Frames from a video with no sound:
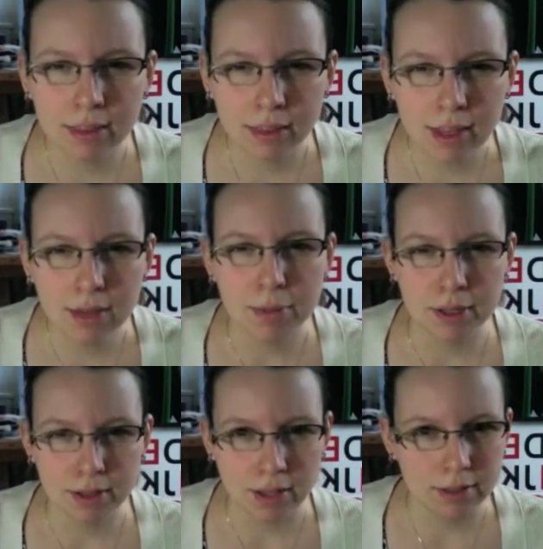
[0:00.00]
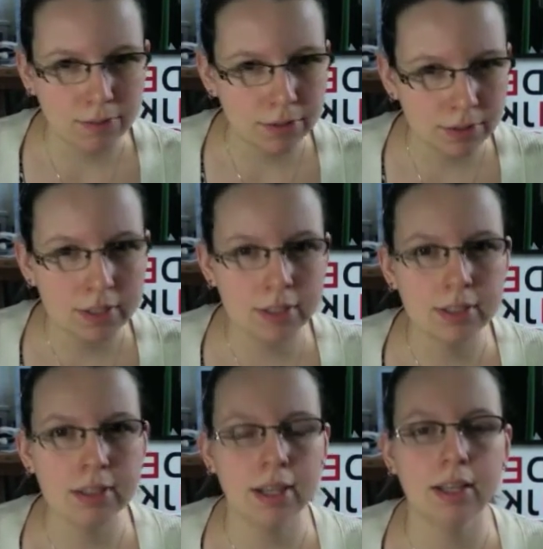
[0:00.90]
Think about that for just a
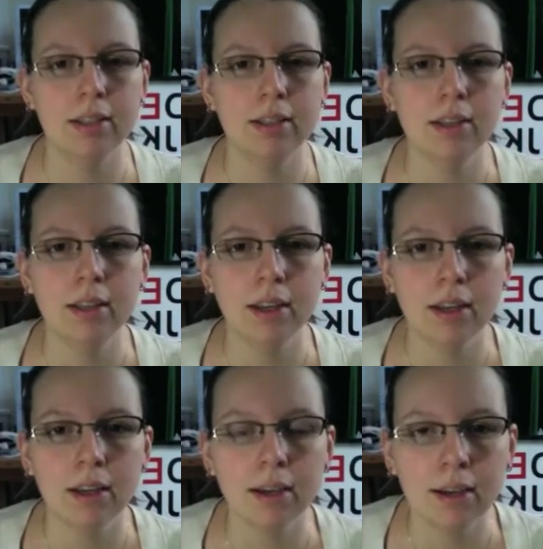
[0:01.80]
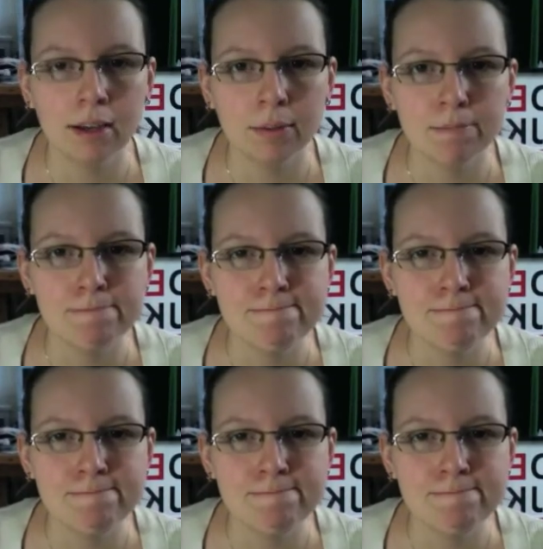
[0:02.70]
second. 7%.